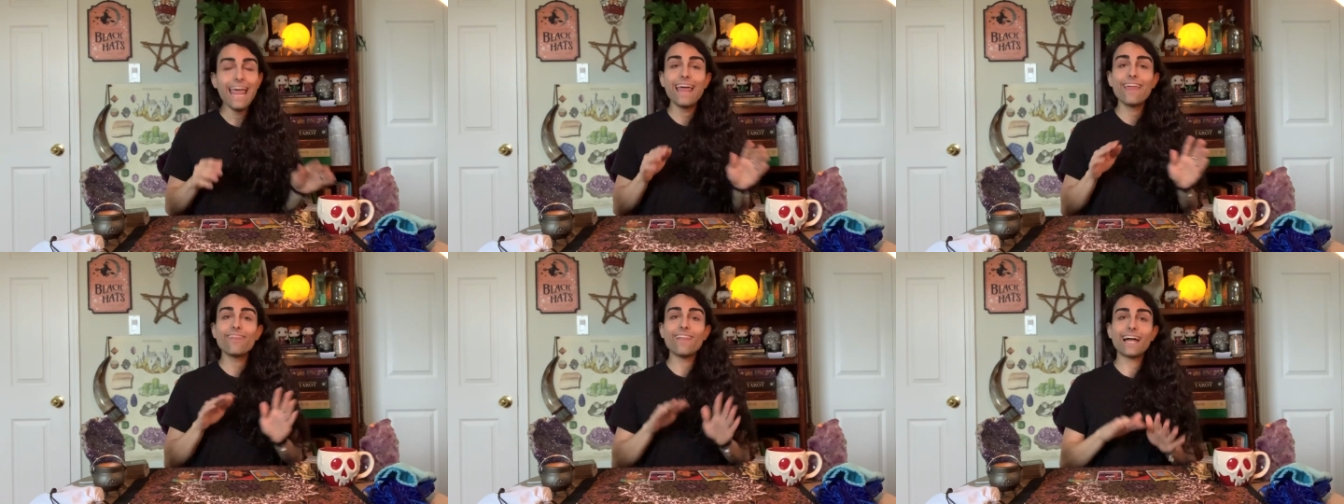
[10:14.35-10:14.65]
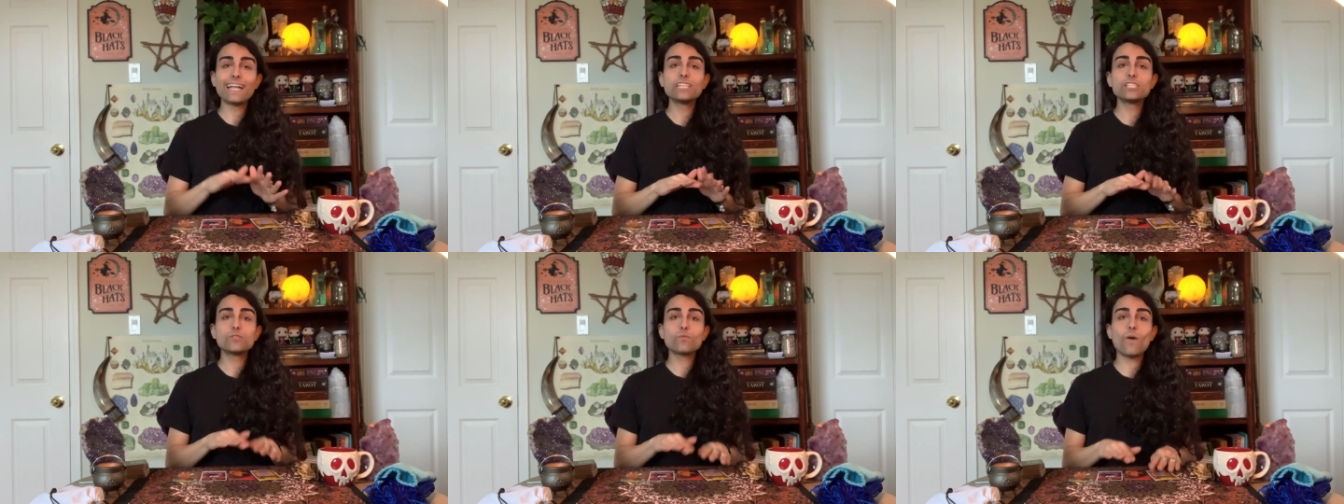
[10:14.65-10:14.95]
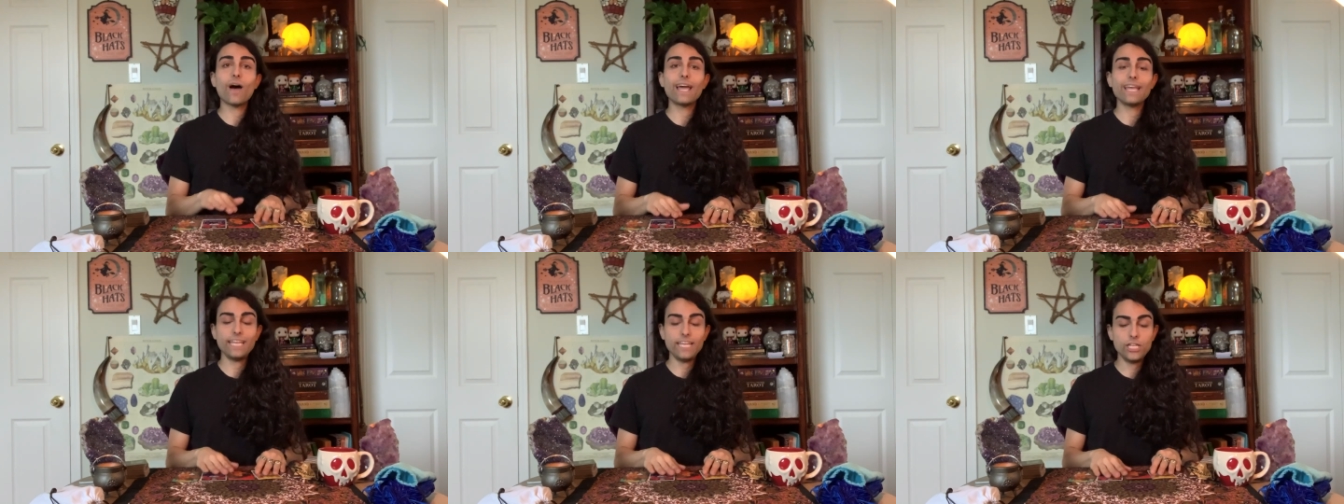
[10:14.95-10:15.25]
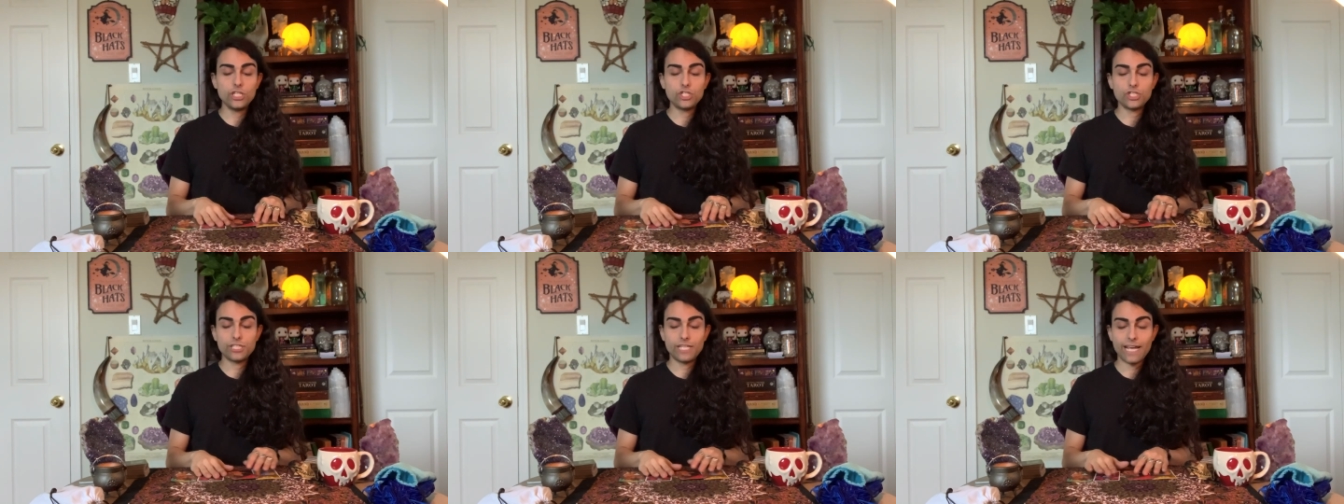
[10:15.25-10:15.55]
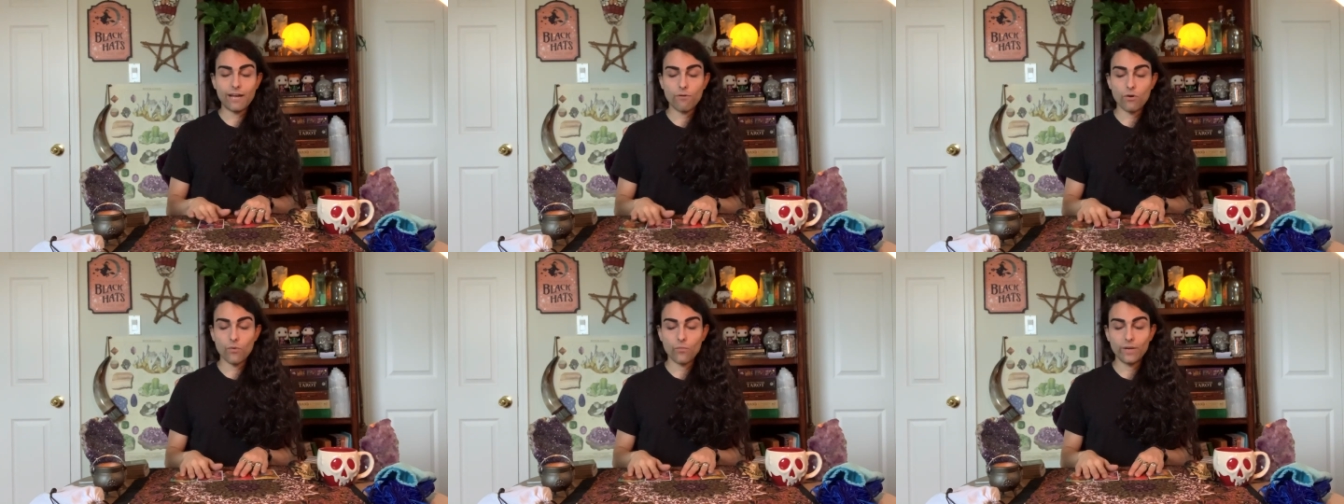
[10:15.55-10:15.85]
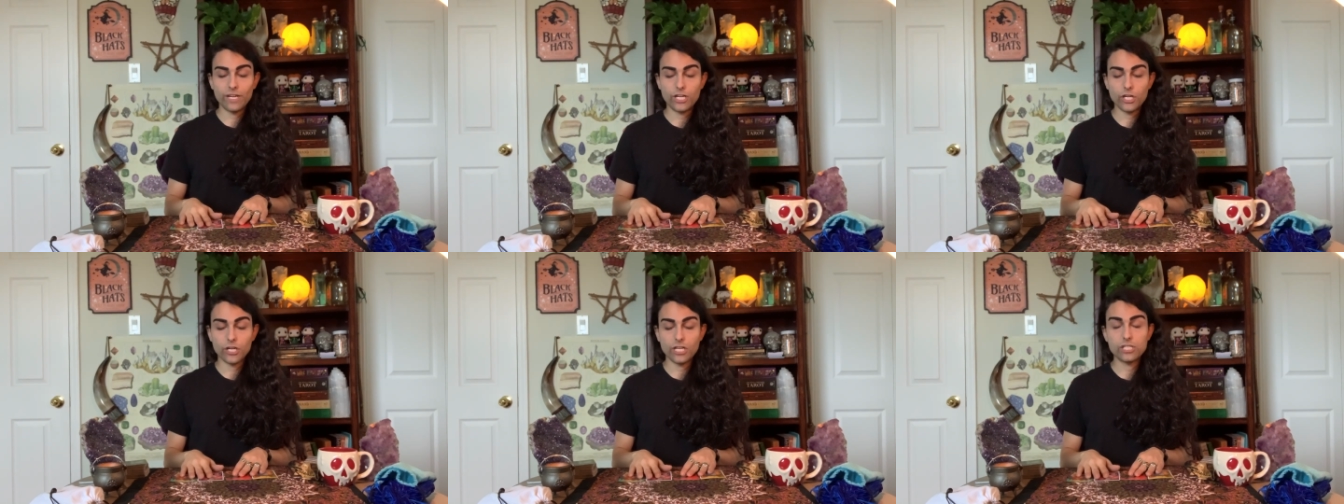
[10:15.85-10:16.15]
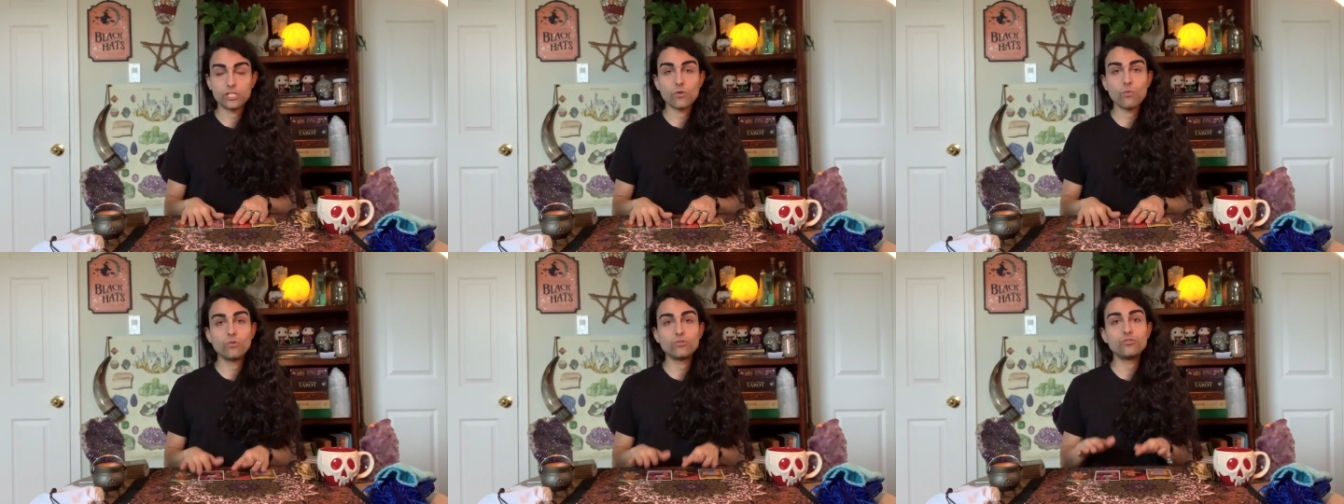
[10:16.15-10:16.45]
That is why each tarot reader
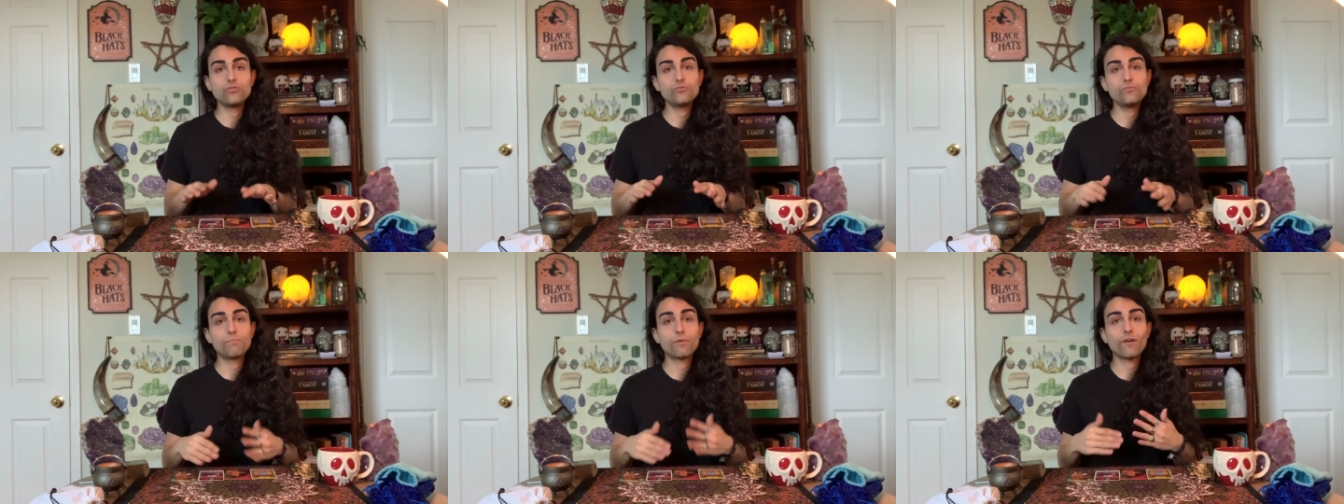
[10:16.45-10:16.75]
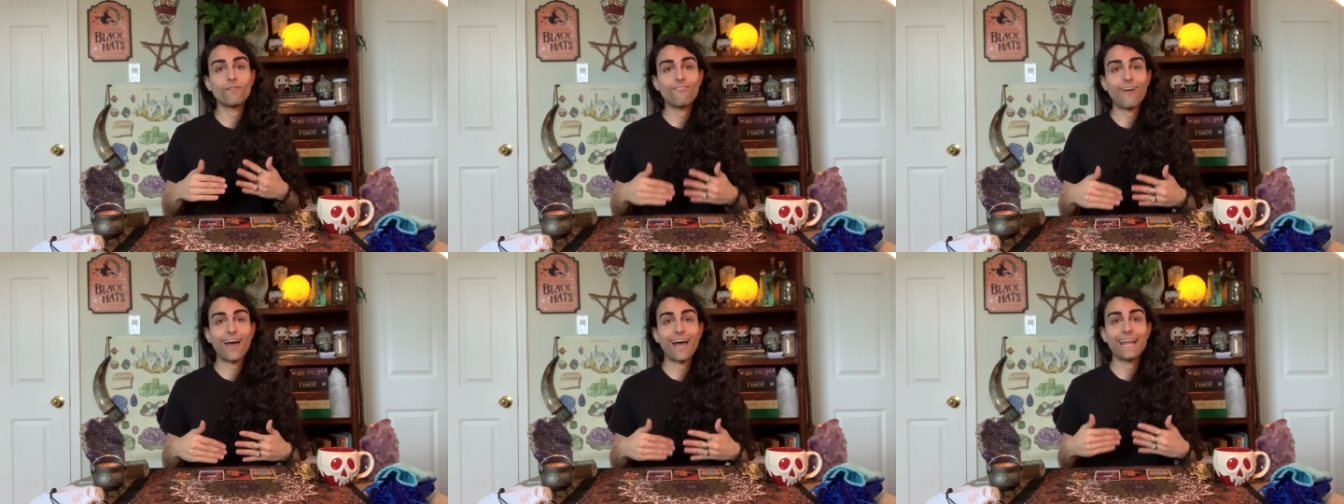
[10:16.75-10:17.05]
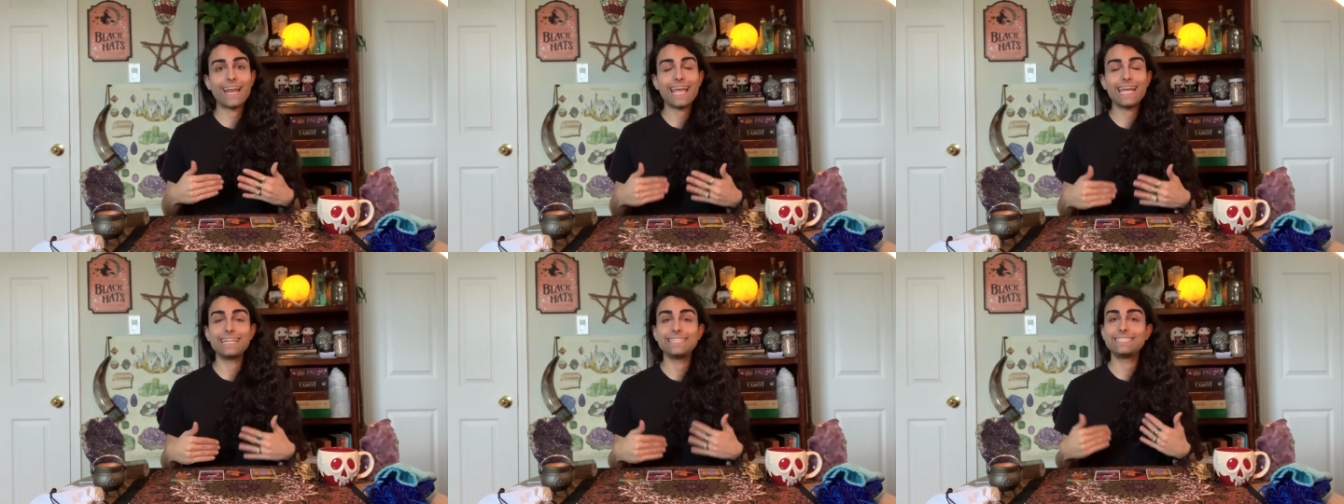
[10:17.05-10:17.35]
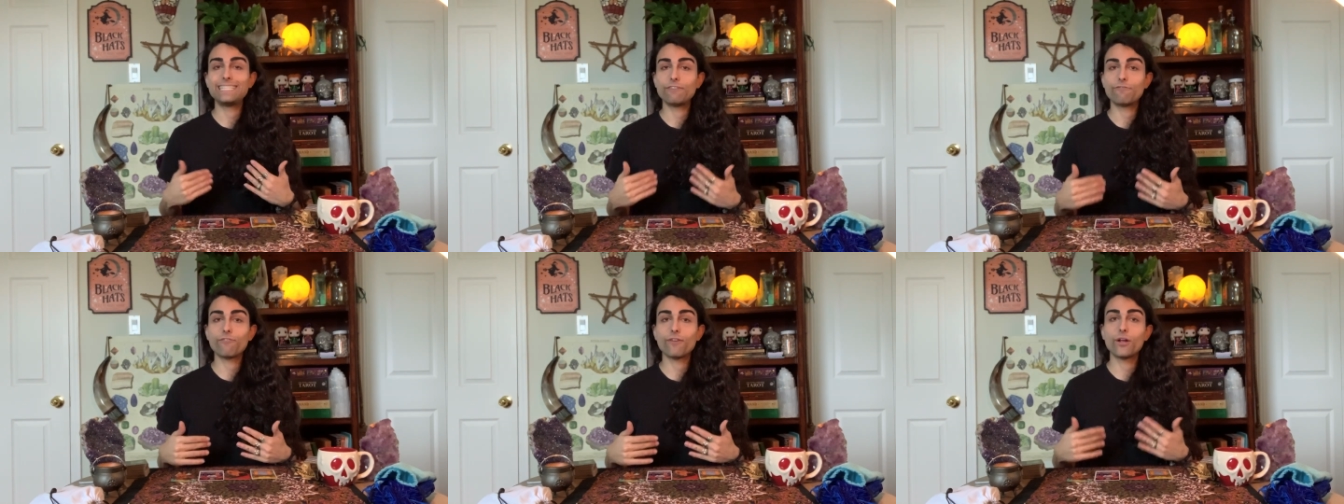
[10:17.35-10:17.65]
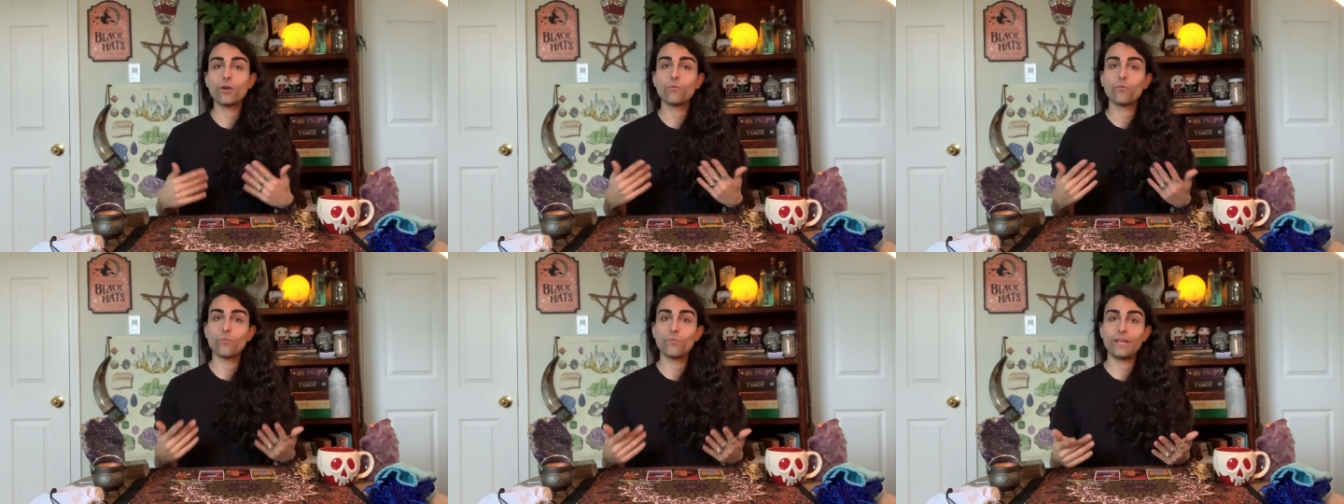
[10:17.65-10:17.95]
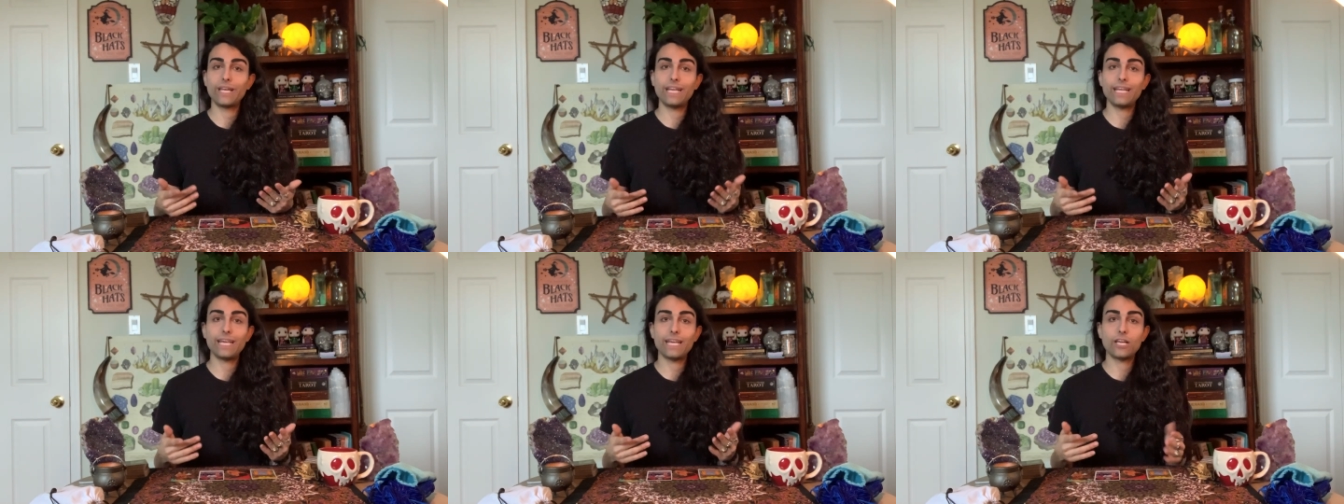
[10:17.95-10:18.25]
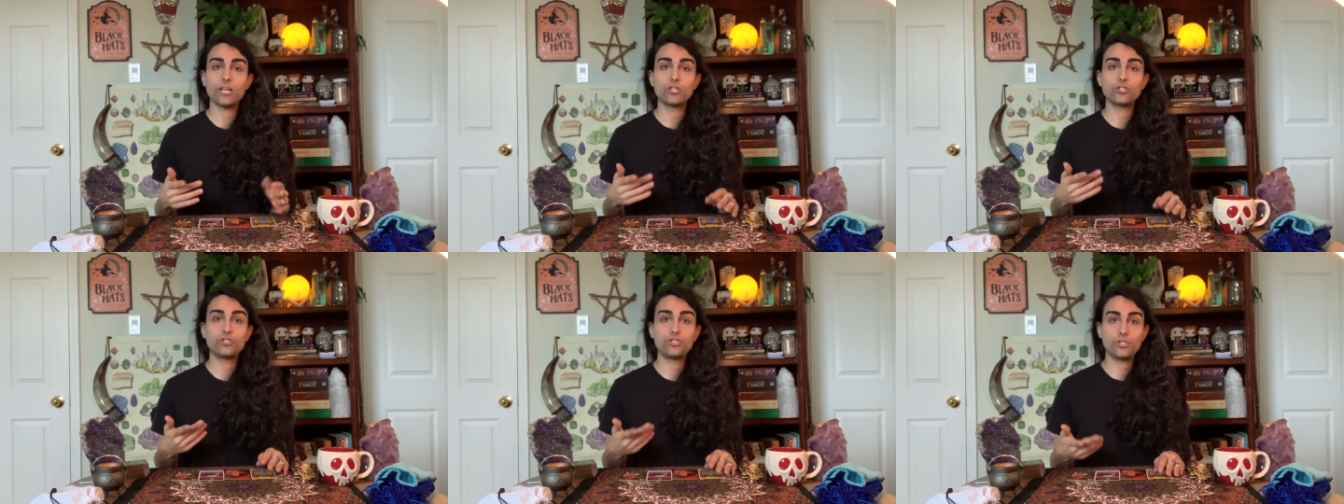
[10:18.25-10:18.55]
is going to provide a different
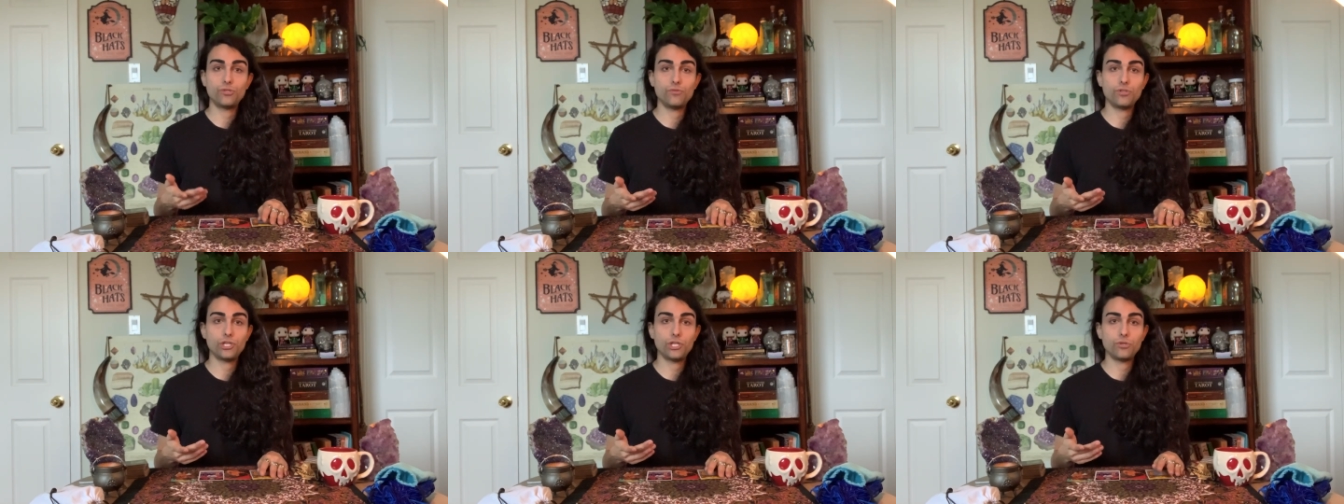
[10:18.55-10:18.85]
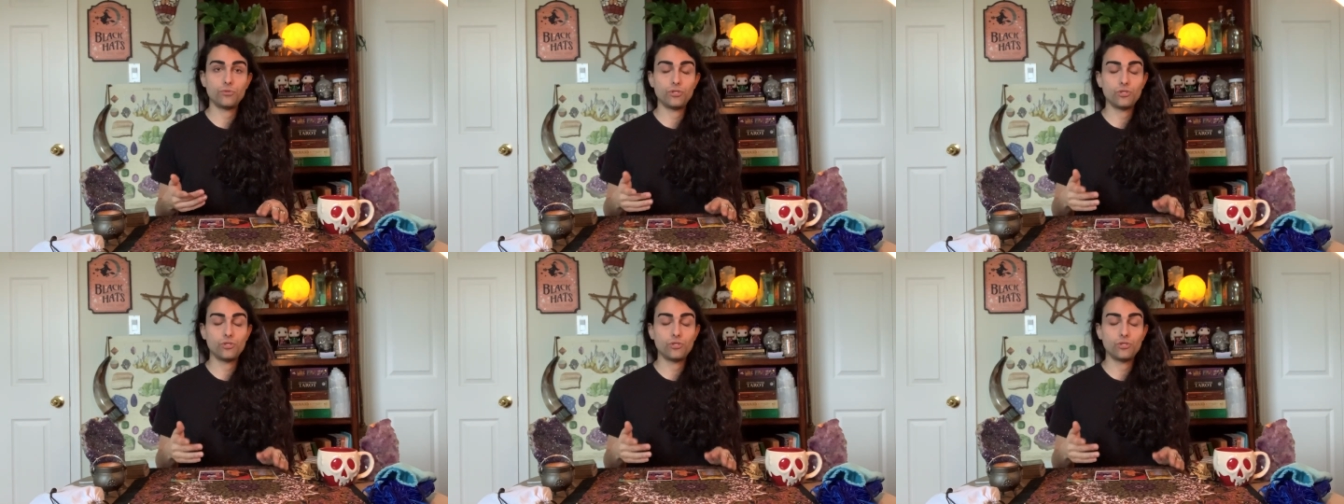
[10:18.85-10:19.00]
reading to you.